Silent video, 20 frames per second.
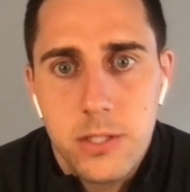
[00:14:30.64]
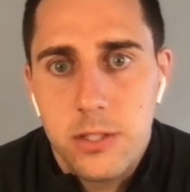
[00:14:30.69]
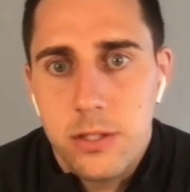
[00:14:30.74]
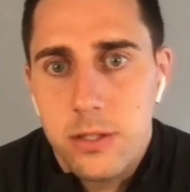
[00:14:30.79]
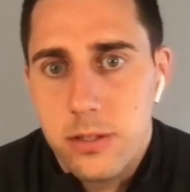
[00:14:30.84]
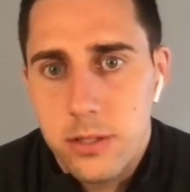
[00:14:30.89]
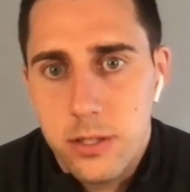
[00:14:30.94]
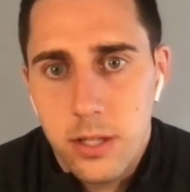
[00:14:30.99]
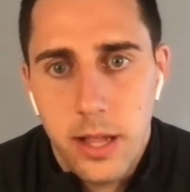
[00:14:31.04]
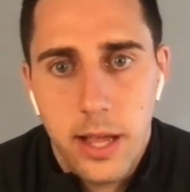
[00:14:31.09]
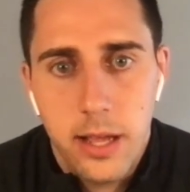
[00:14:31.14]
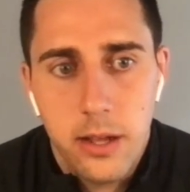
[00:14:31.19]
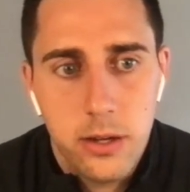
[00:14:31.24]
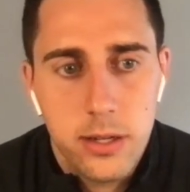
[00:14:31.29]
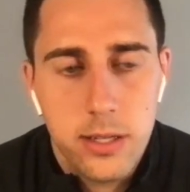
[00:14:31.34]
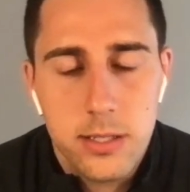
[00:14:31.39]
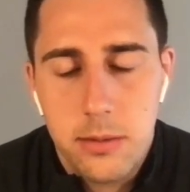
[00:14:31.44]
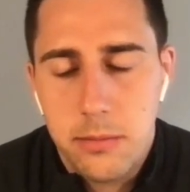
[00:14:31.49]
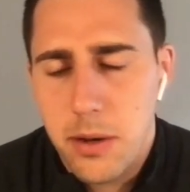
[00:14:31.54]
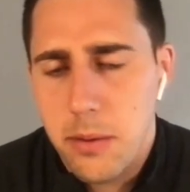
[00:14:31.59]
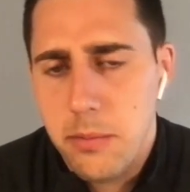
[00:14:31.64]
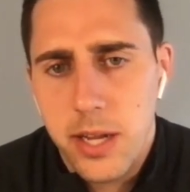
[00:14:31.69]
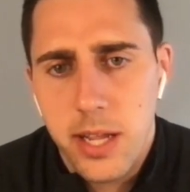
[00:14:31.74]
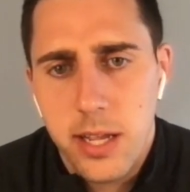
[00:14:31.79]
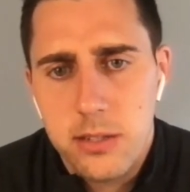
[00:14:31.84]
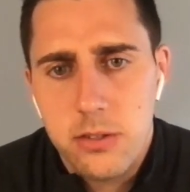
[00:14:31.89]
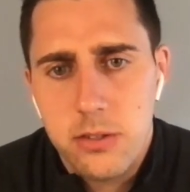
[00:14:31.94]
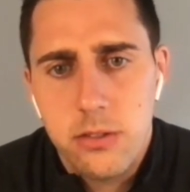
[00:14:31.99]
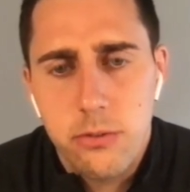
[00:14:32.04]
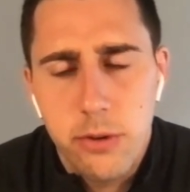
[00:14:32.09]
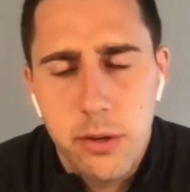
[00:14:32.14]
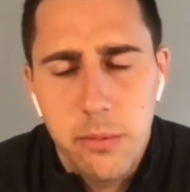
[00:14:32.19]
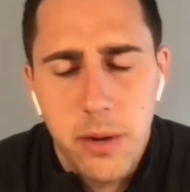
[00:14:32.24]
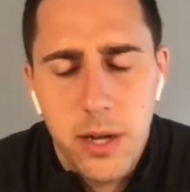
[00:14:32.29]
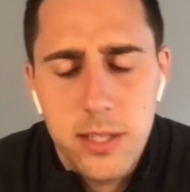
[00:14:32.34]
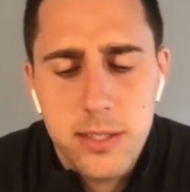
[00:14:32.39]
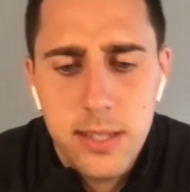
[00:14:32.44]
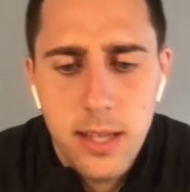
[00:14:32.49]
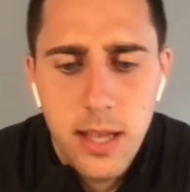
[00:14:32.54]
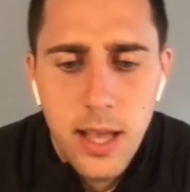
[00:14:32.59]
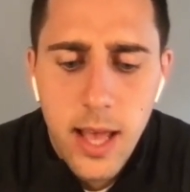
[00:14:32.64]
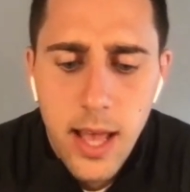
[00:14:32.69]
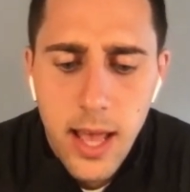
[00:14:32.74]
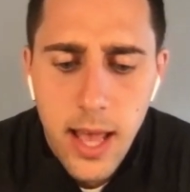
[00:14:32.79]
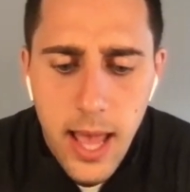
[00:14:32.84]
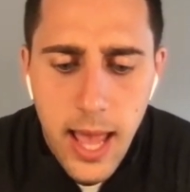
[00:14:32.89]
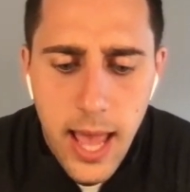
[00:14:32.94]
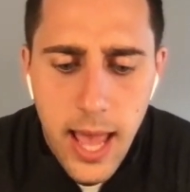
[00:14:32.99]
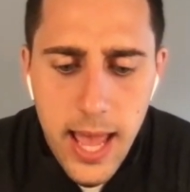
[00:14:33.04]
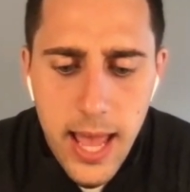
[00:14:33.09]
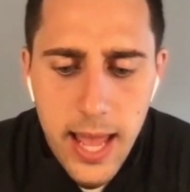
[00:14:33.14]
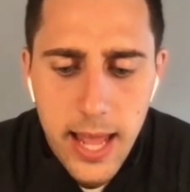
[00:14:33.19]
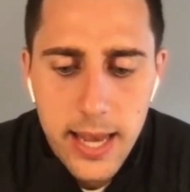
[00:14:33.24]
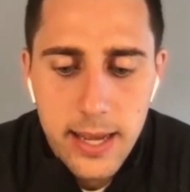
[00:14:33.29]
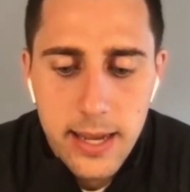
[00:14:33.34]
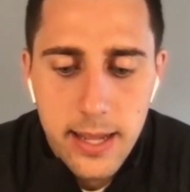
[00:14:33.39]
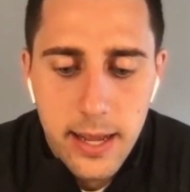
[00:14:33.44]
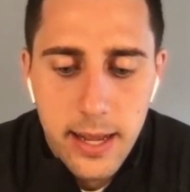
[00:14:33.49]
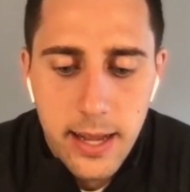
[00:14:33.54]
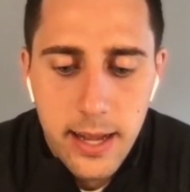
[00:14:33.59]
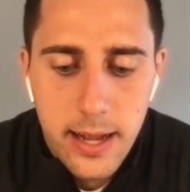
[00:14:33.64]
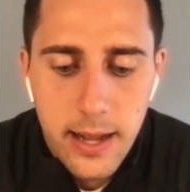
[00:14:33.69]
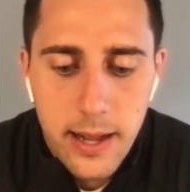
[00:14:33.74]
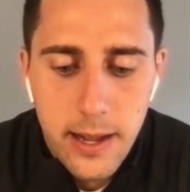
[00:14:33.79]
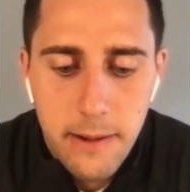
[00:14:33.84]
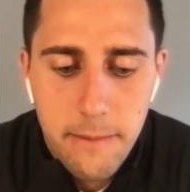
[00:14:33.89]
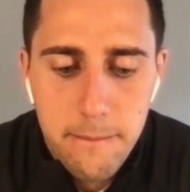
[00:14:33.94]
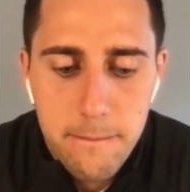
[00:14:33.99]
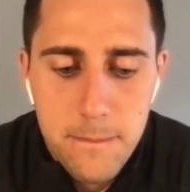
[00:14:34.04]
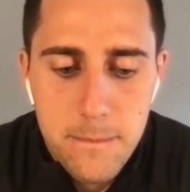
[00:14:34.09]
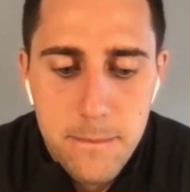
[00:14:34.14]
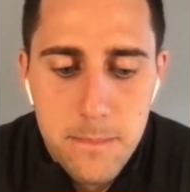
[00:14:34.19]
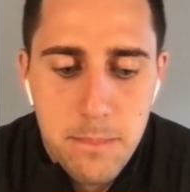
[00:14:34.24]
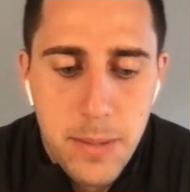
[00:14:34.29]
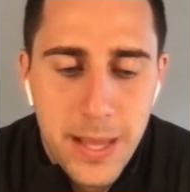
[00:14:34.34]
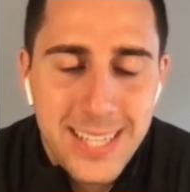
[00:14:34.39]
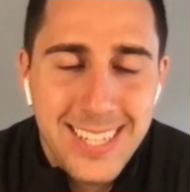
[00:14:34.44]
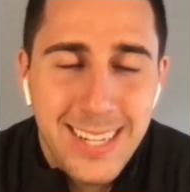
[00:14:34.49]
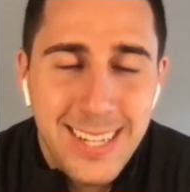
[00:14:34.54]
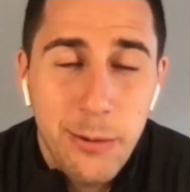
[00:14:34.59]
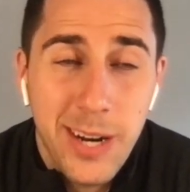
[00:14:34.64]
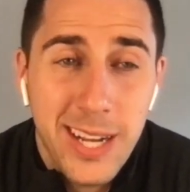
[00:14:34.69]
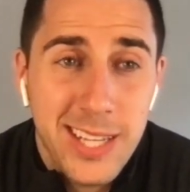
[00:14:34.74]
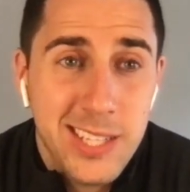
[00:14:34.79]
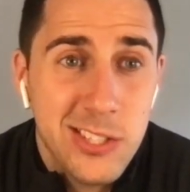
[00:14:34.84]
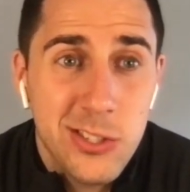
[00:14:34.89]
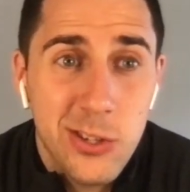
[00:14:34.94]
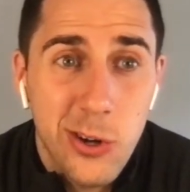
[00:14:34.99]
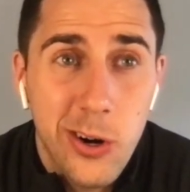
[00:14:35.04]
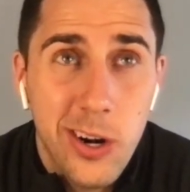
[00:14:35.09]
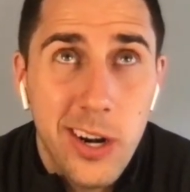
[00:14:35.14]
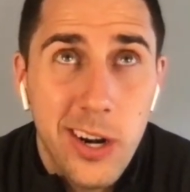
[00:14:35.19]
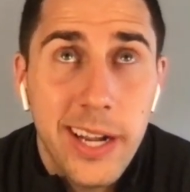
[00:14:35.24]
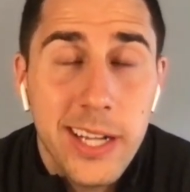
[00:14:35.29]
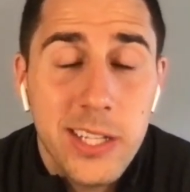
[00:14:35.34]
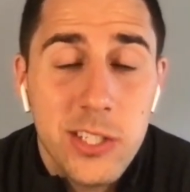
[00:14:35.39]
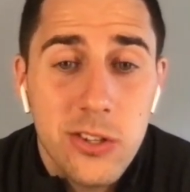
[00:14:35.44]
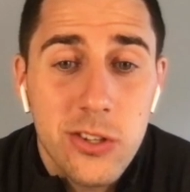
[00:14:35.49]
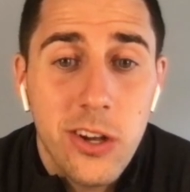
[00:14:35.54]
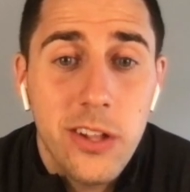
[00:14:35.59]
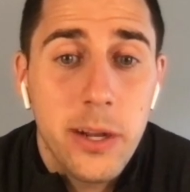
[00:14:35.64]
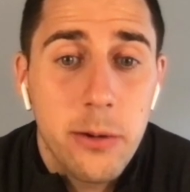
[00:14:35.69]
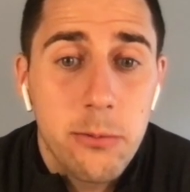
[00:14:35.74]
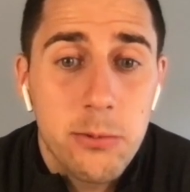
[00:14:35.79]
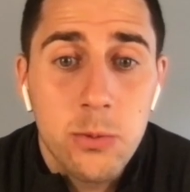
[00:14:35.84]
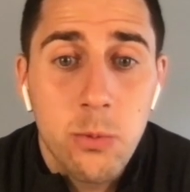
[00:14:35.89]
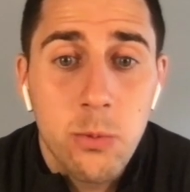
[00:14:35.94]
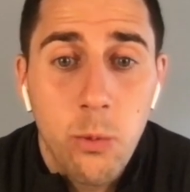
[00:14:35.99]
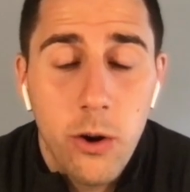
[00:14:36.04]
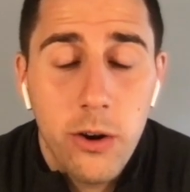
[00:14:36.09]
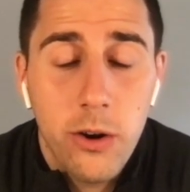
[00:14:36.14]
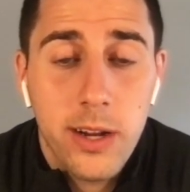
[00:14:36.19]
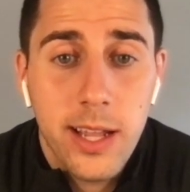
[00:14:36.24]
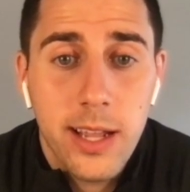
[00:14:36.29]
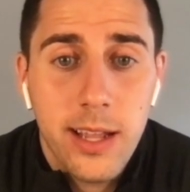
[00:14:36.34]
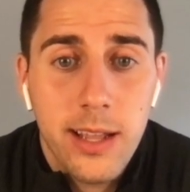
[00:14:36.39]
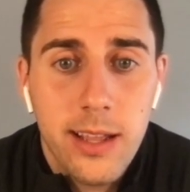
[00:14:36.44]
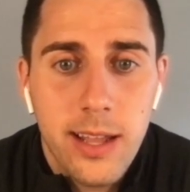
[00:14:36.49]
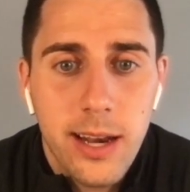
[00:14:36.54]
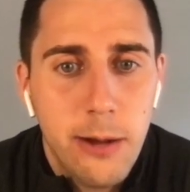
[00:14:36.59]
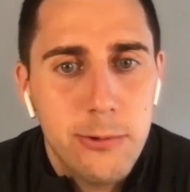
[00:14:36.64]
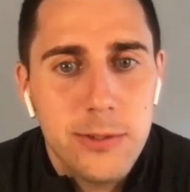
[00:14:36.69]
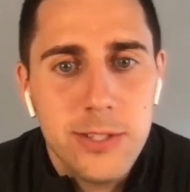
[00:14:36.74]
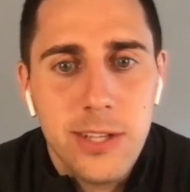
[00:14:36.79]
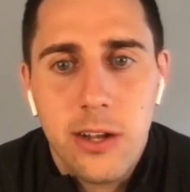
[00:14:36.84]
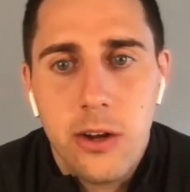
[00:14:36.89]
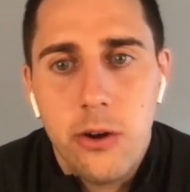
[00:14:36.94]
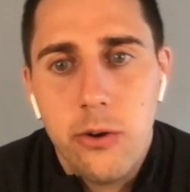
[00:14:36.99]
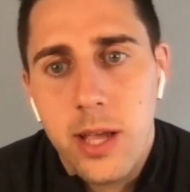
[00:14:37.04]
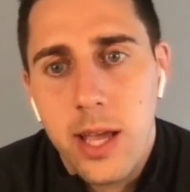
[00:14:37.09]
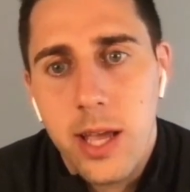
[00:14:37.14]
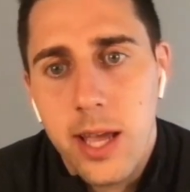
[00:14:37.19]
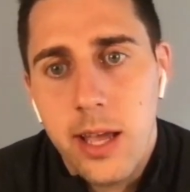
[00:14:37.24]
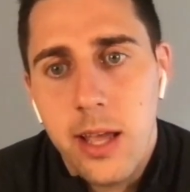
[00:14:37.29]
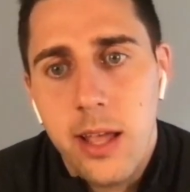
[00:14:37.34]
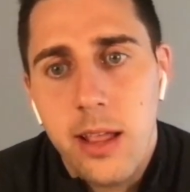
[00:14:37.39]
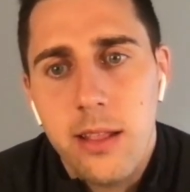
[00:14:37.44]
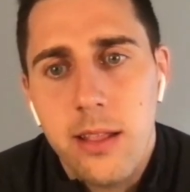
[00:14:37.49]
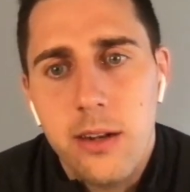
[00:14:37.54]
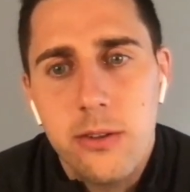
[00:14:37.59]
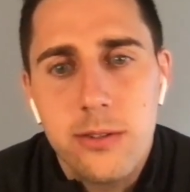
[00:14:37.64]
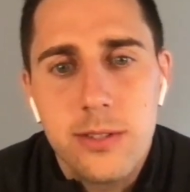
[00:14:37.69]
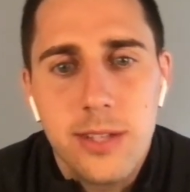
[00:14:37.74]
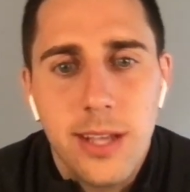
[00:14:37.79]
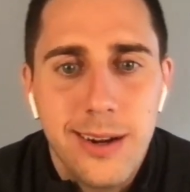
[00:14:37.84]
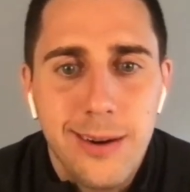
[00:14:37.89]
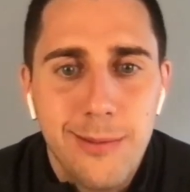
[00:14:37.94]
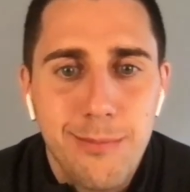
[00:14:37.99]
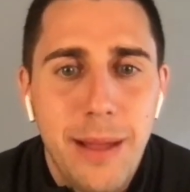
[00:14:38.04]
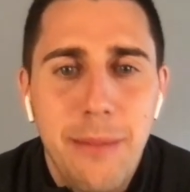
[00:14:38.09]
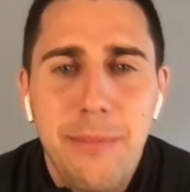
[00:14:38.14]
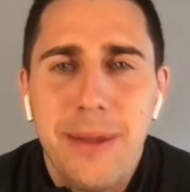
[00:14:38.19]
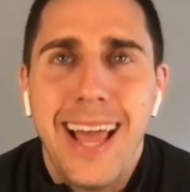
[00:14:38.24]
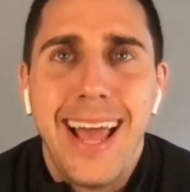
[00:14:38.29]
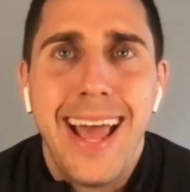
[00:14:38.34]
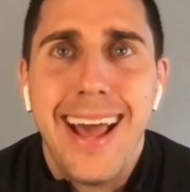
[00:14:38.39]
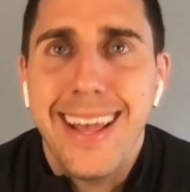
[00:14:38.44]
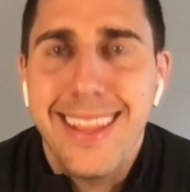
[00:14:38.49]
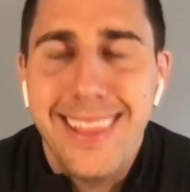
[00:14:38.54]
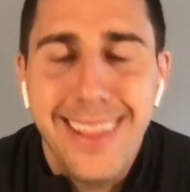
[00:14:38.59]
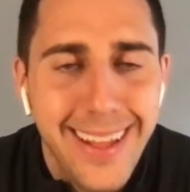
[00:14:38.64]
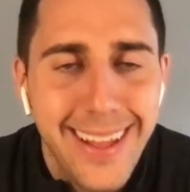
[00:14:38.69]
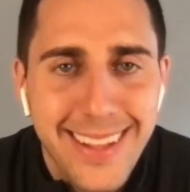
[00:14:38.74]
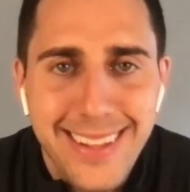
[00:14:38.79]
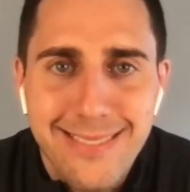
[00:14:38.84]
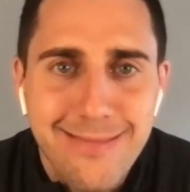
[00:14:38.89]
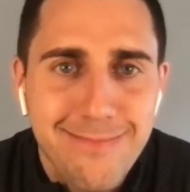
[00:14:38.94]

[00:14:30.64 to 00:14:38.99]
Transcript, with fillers: July, August, September, yeah, so three months, and. Uh, basically when I started and I saw that it was working and I was like, okay, the newsletter, maybe I had like